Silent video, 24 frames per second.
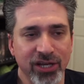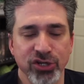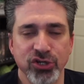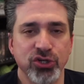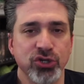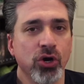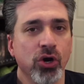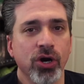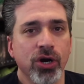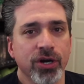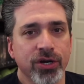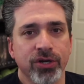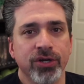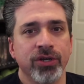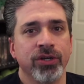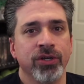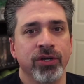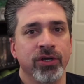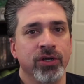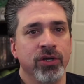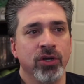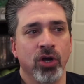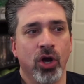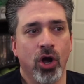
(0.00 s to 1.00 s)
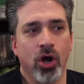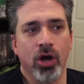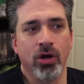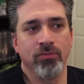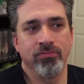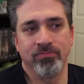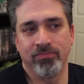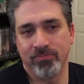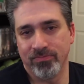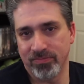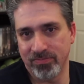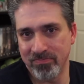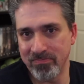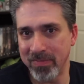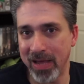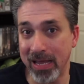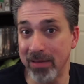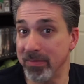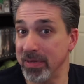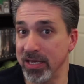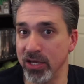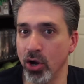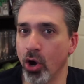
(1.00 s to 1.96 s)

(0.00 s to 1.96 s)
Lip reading: dark, maybe